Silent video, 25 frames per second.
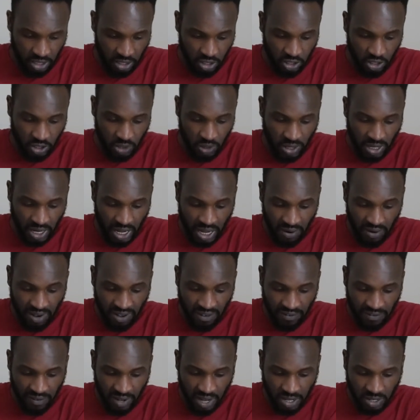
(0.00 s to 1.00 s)
Join our
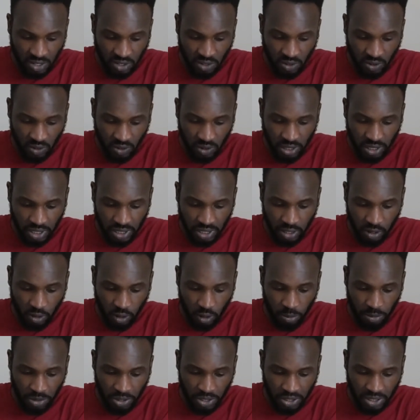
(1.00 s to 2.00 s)
fast growing
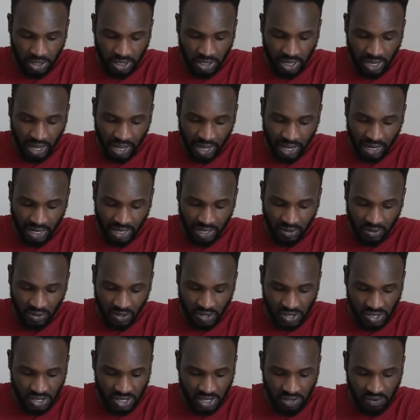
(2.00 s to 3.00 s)
community and
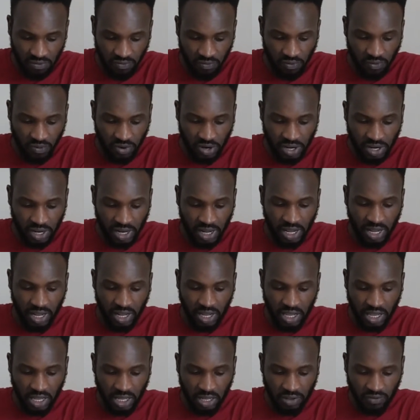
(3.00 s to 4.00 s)
receive free
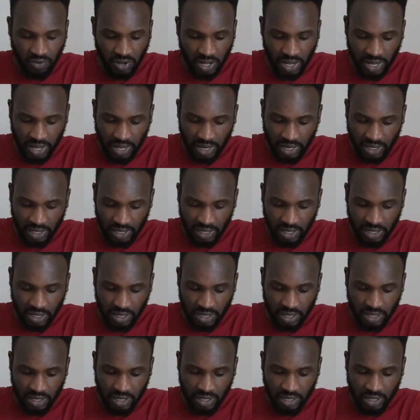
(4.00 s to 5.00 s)
gift card.
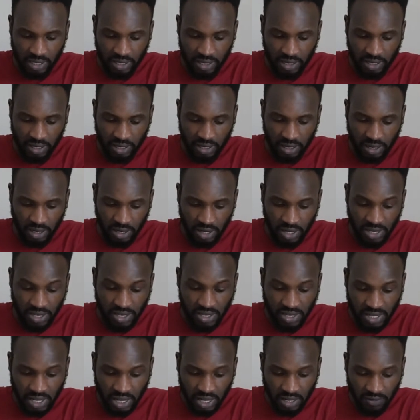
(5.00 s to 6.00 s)

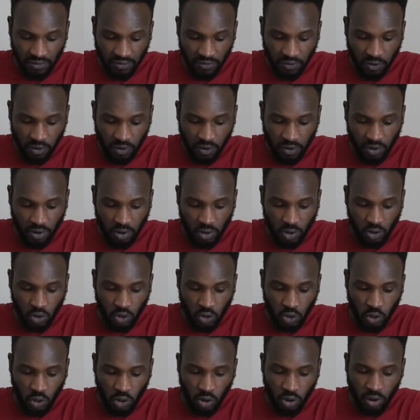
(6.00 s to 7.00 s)
Instant for
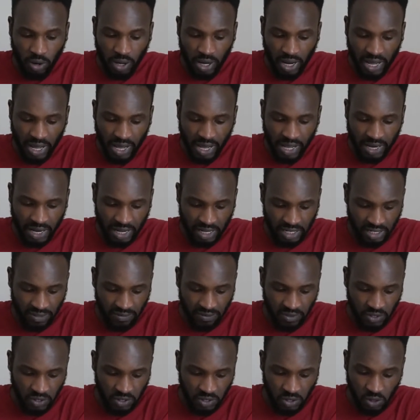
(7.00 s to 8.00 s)
your online
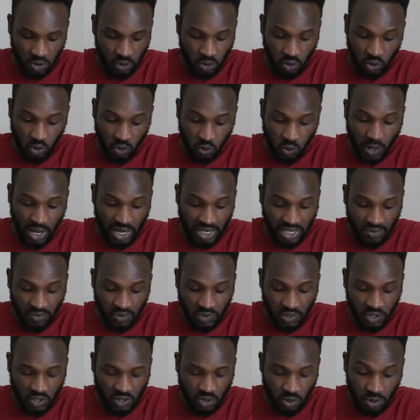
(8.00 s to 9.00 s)
activities. So you do
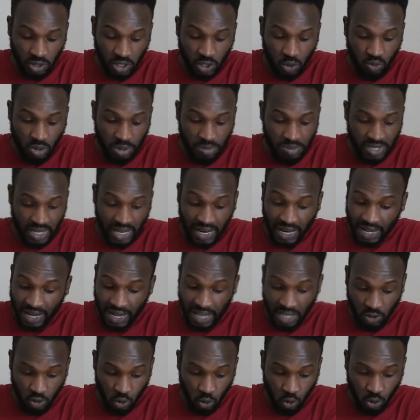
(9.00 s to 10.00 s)
activities on this website, like
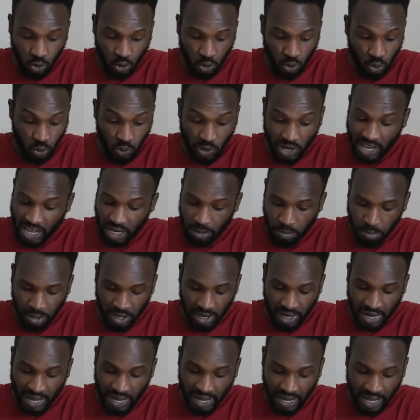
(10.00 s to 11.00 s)
I told you, you get
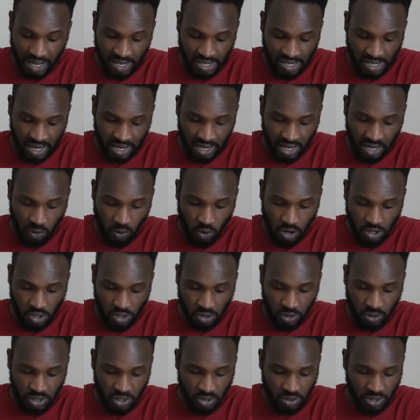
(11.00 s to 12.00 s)
paid, like answering
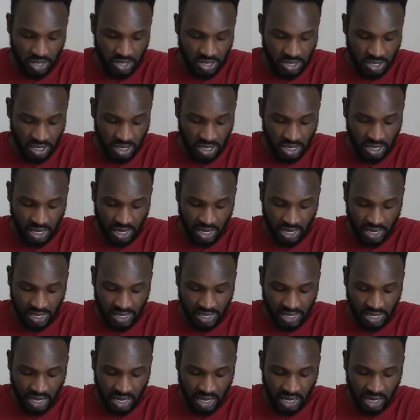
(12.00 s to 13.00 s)
questions. You can see here they
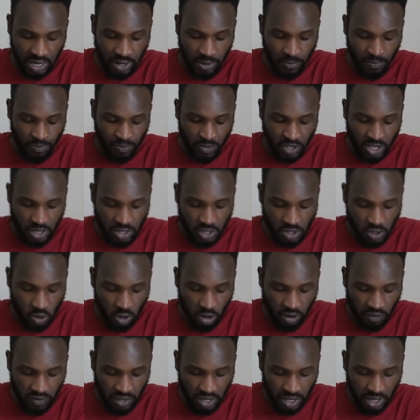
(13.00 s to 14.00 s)
said
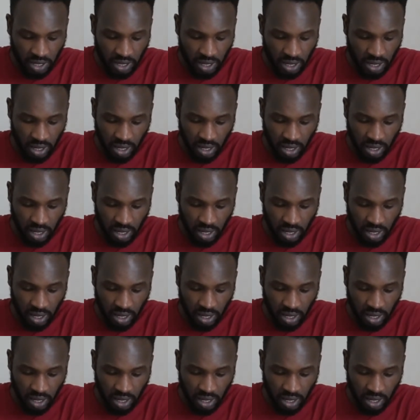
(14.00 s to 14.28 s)
survey,